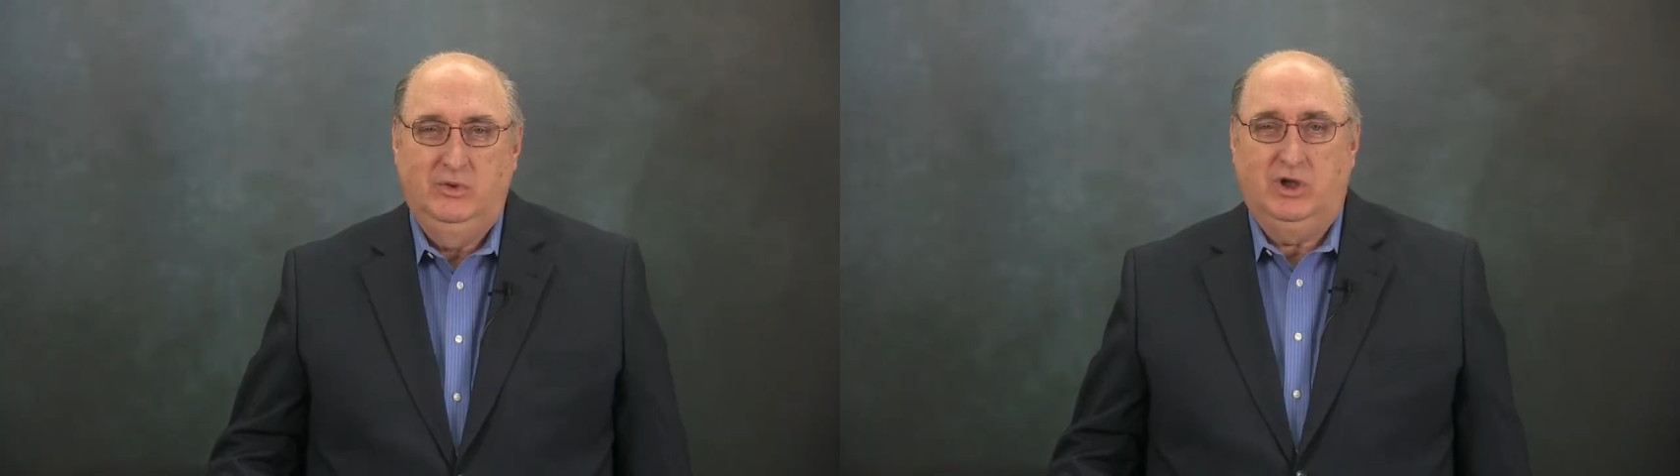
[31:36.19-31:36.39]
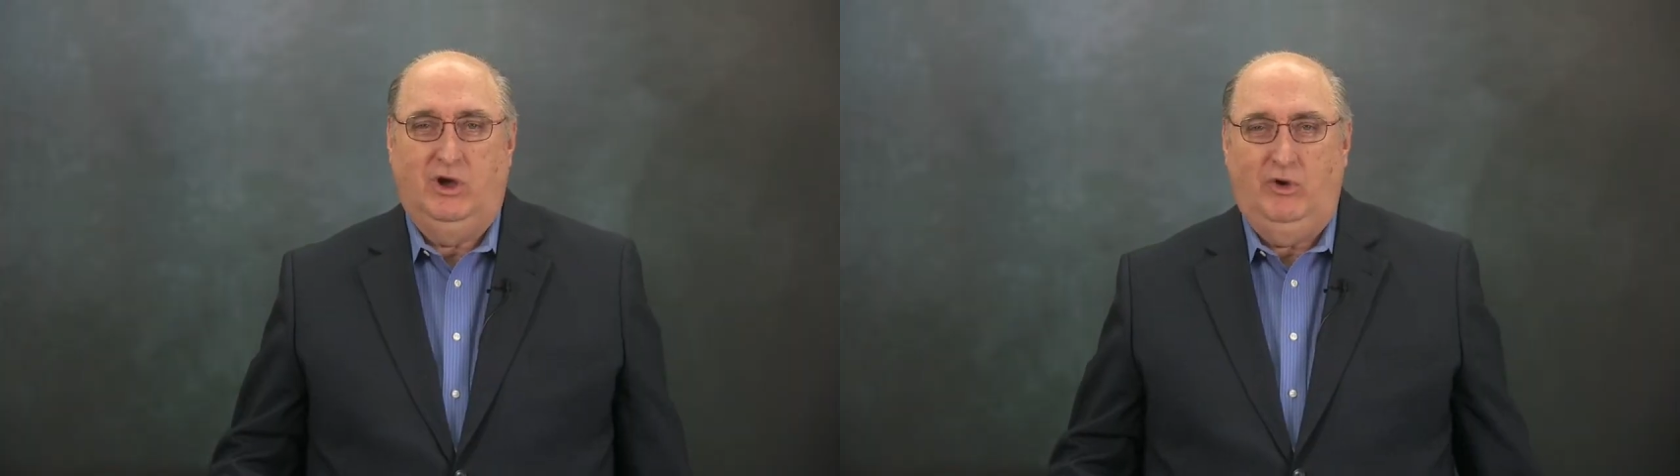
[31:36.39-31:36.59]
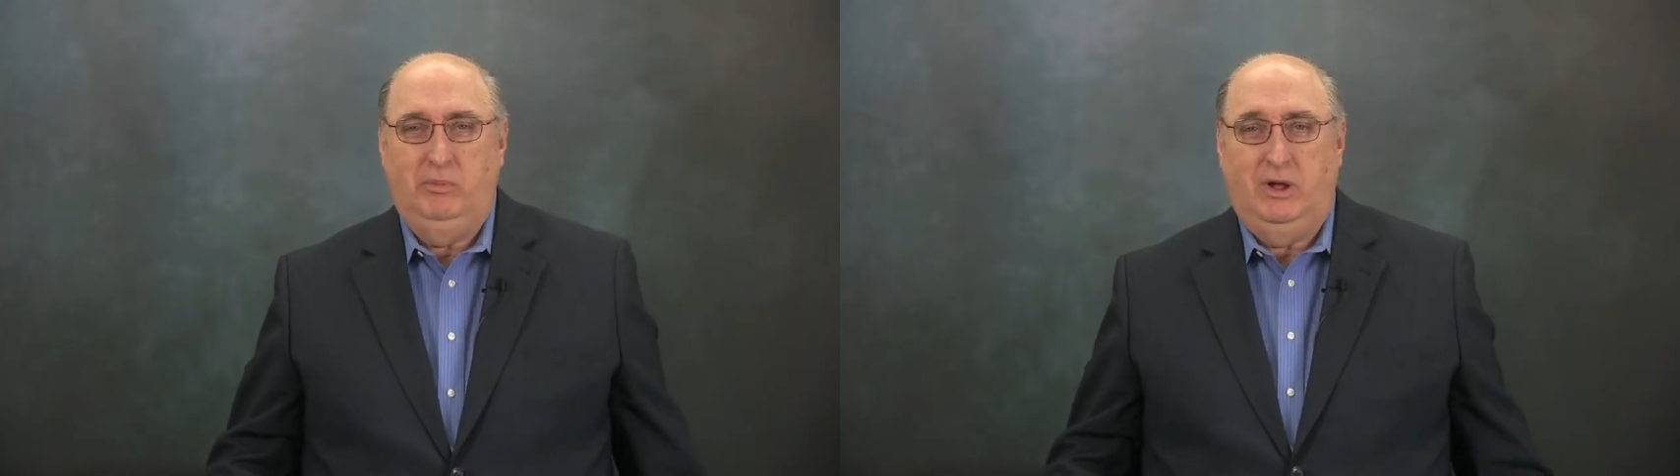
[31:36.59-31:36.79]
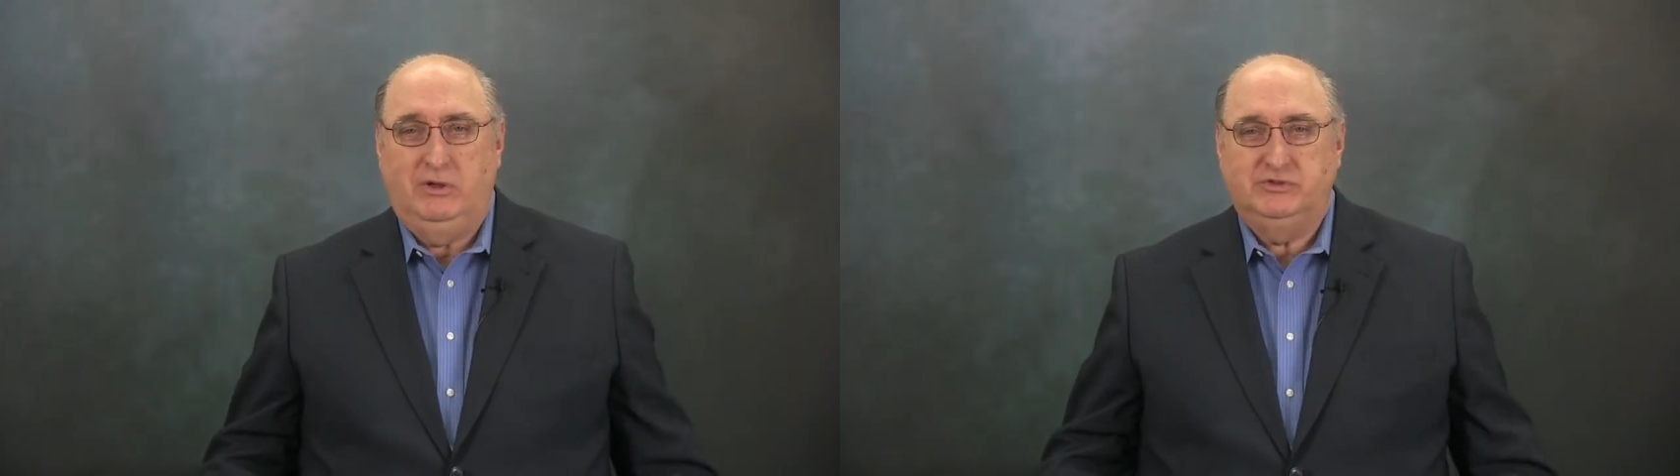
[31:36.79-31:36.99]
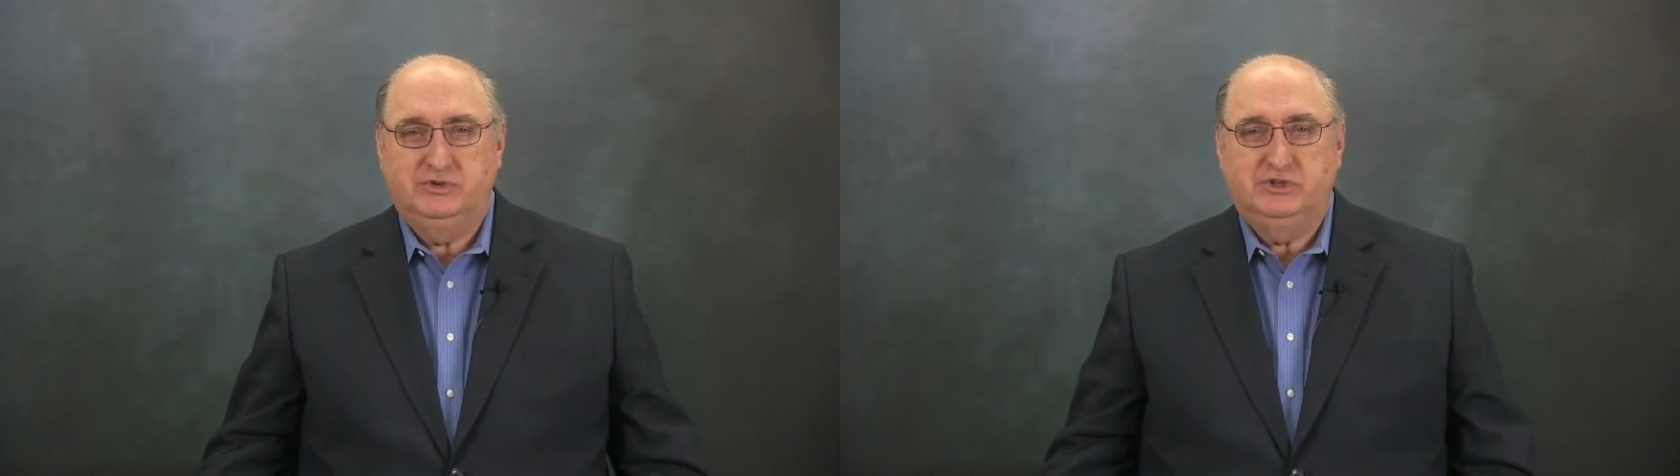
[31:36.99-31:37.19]
Recall
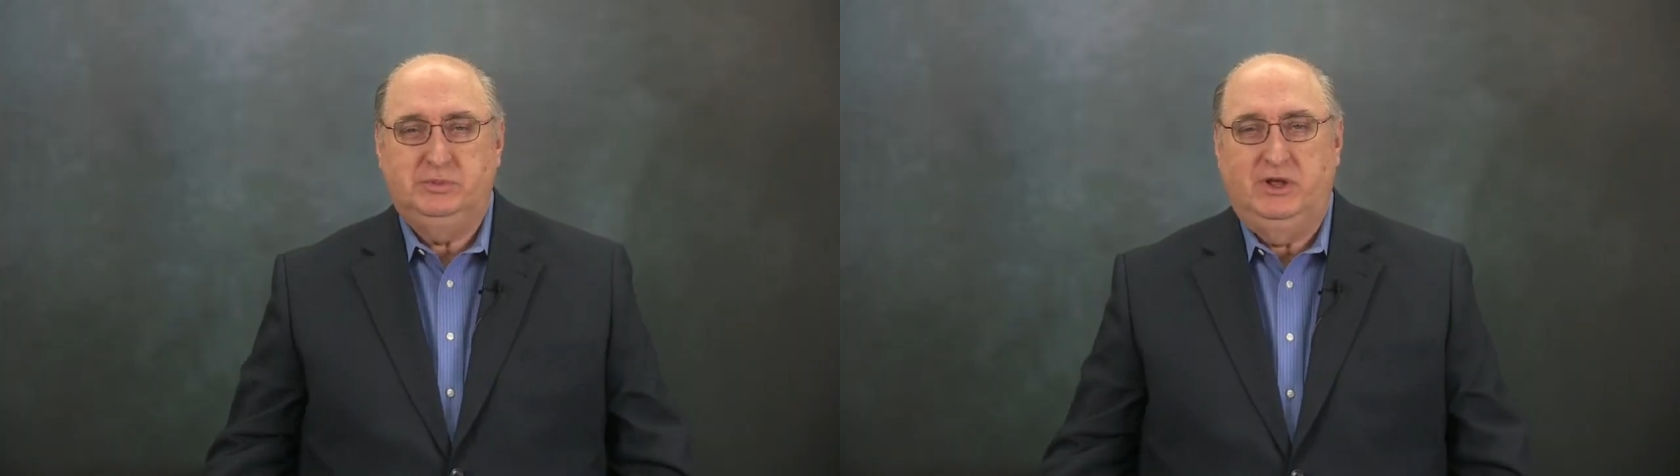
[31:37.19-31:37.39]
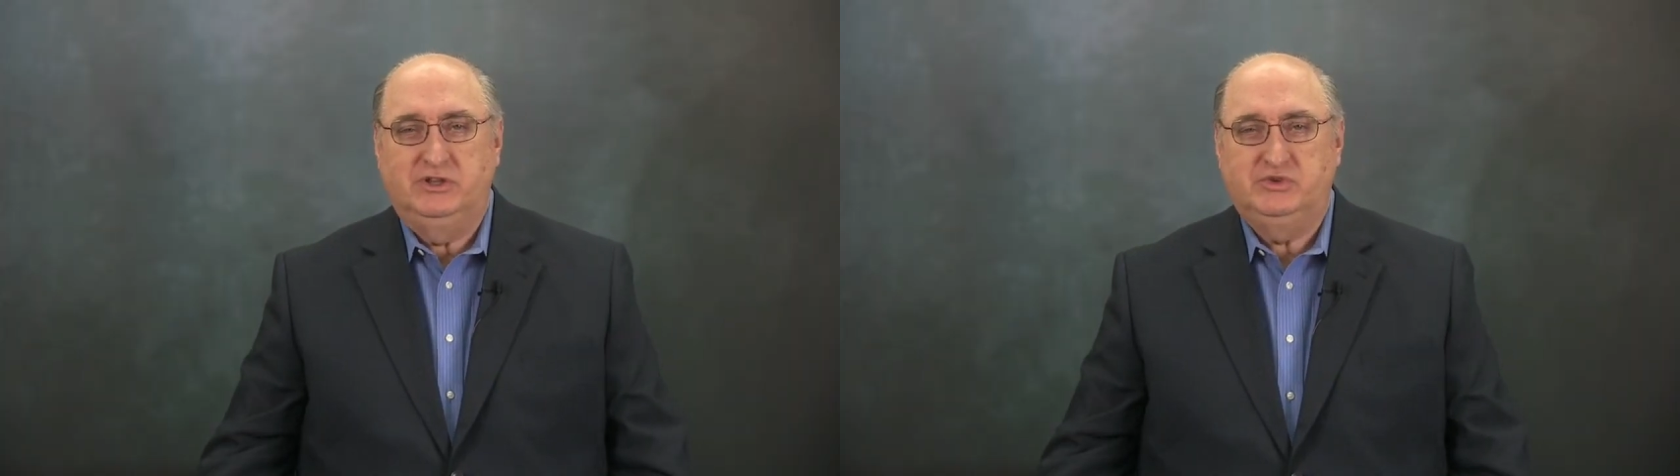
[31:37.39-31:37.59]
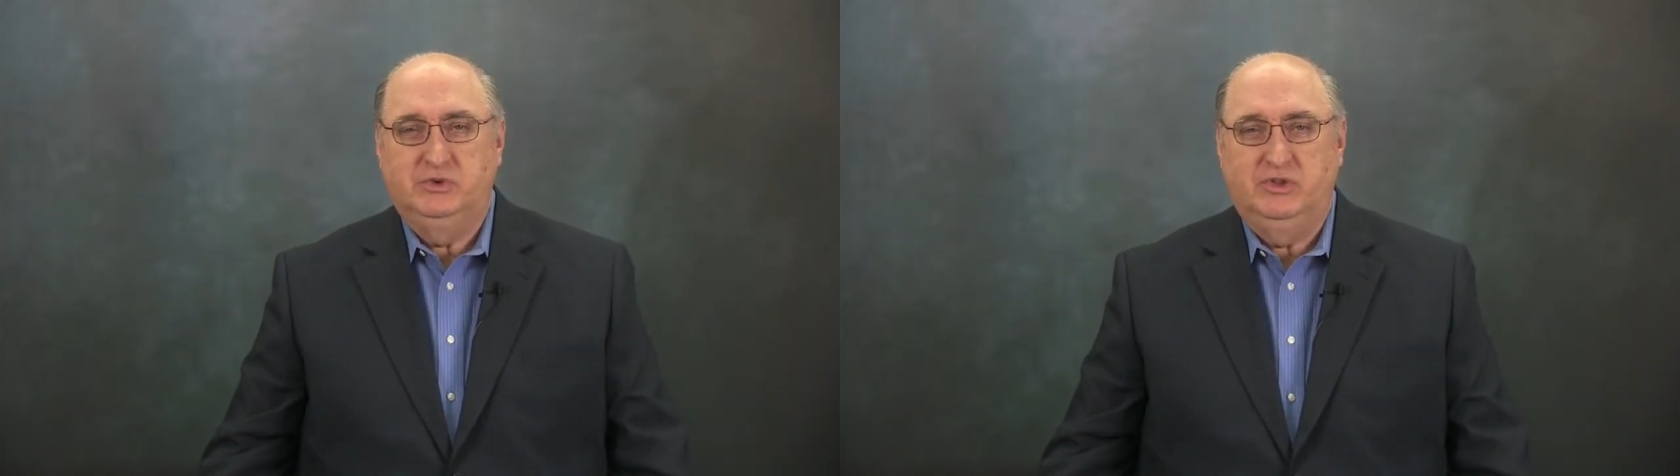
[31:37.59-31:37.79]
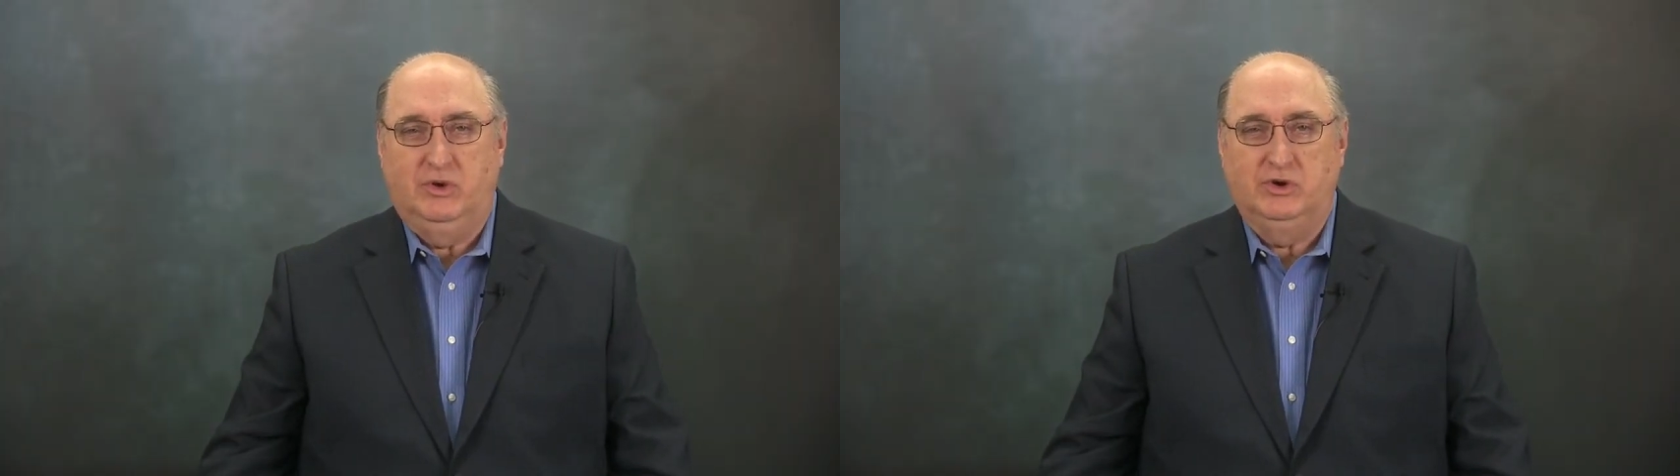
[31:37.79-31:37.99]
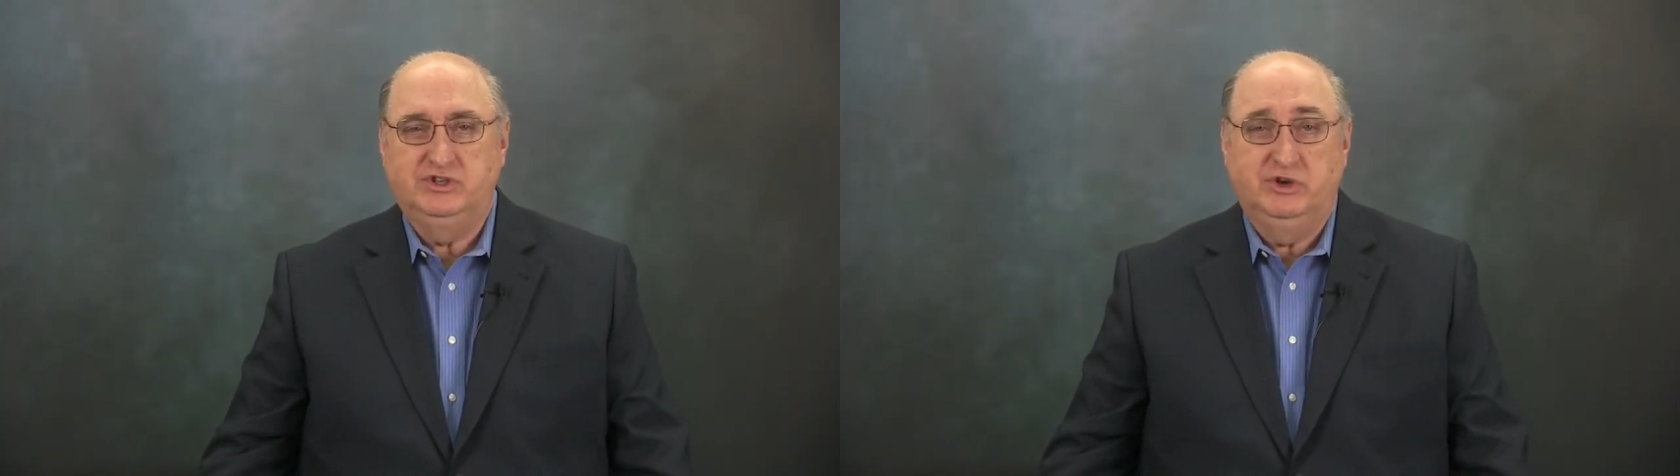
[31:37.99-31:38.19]
Paul's response when the
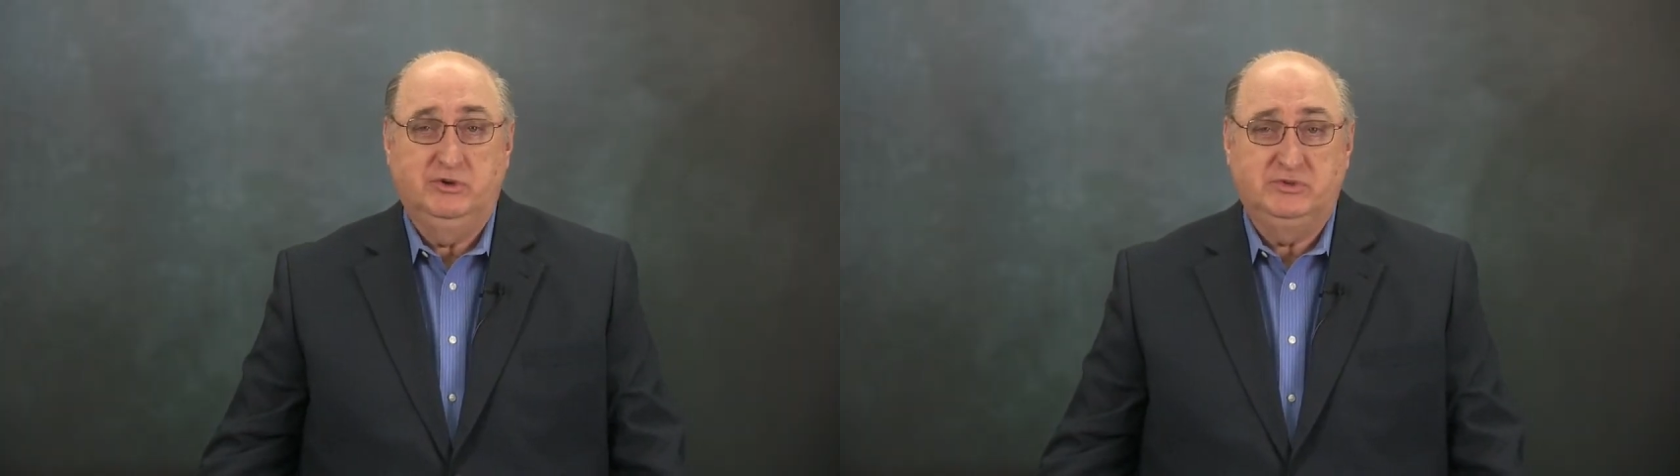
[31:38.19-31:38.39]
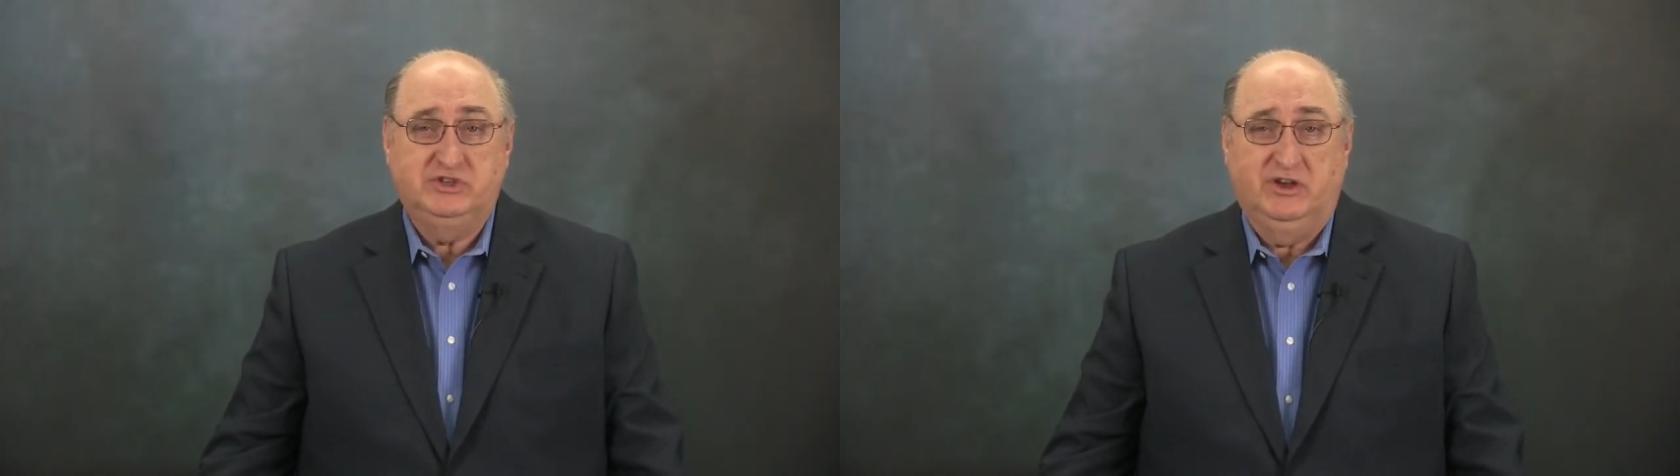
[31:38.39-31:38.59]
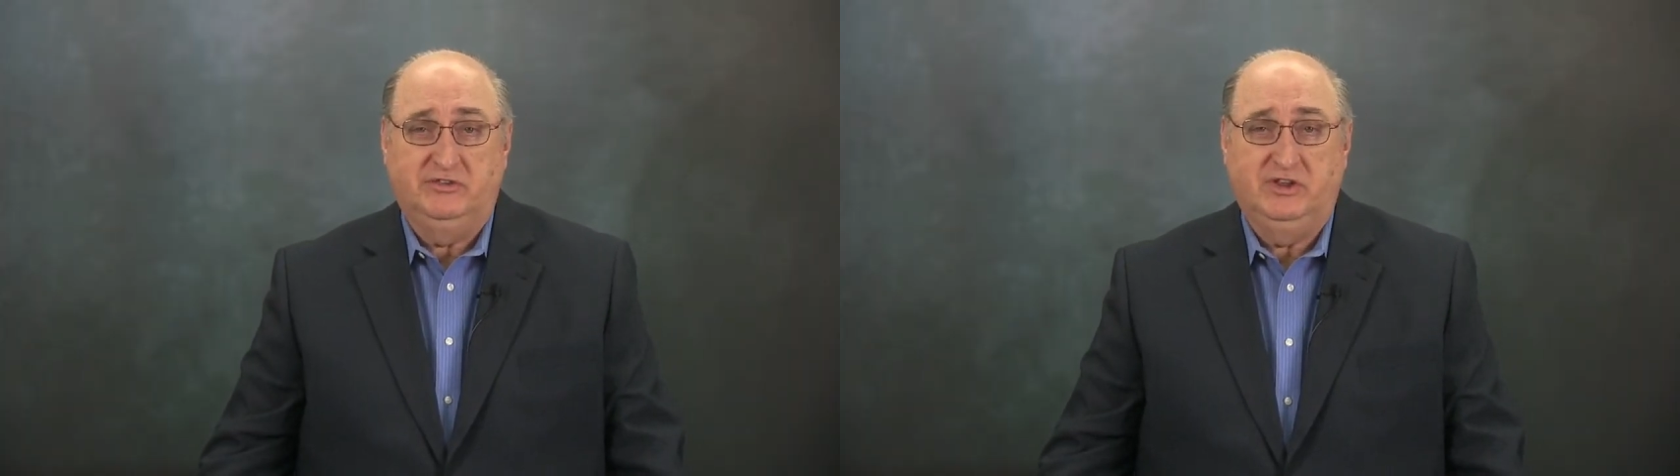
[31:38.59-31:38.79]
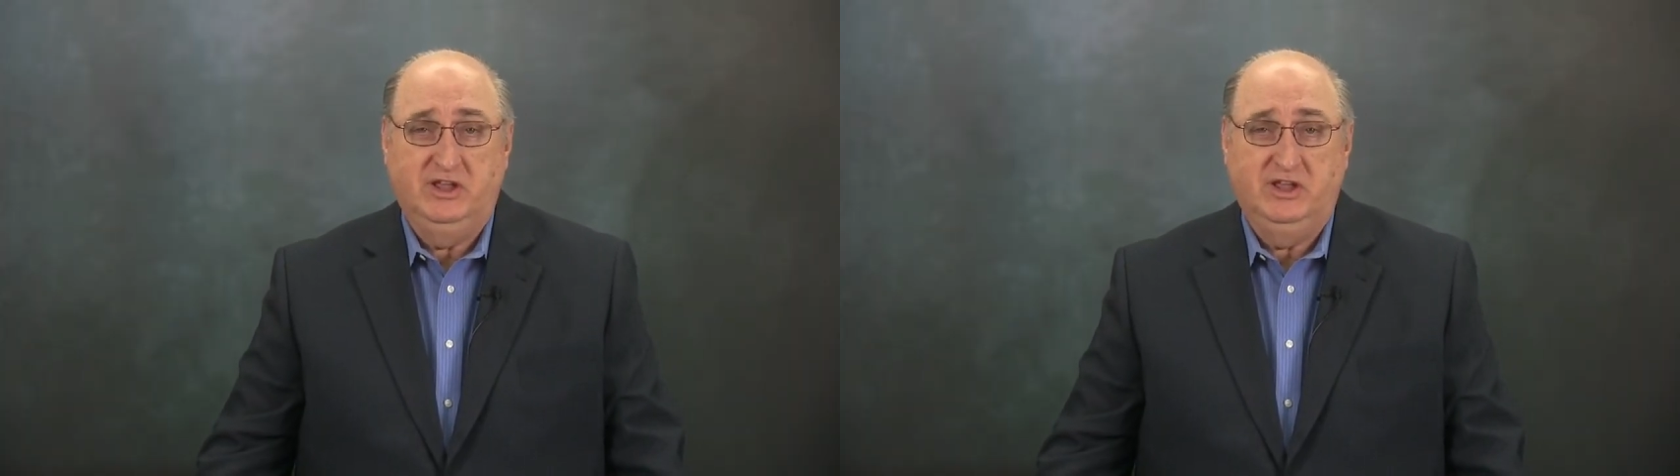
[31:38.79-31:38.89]
Lord showed himself